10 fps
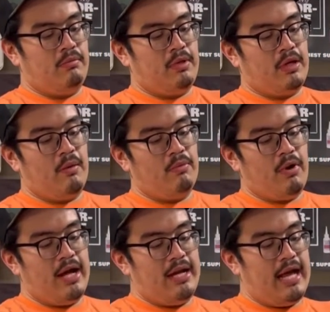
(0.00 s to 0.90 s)
come
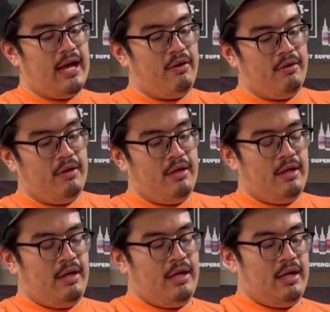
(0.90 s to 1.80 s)
right out
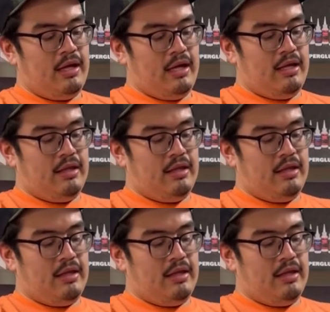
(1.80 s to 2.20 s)
and